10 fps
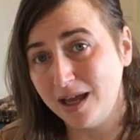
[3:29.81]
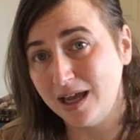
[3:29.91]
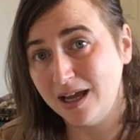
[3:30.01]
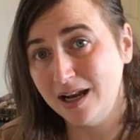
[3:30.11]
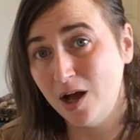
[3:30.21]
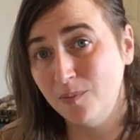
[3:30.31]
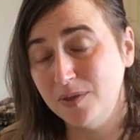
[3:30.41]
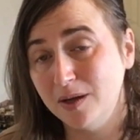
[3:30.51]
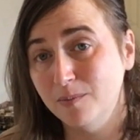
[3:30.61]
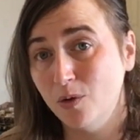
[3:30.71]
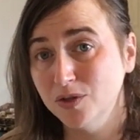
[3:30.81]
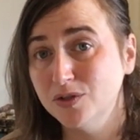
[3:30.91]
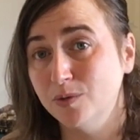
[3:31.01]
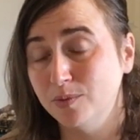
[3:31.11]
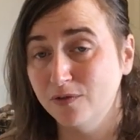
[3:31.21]
and help them
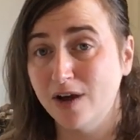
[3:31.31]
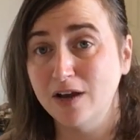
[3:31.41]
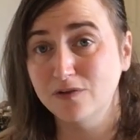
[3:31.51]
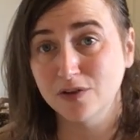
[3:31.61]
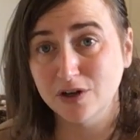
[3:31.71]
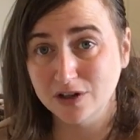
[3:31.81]
also provide for their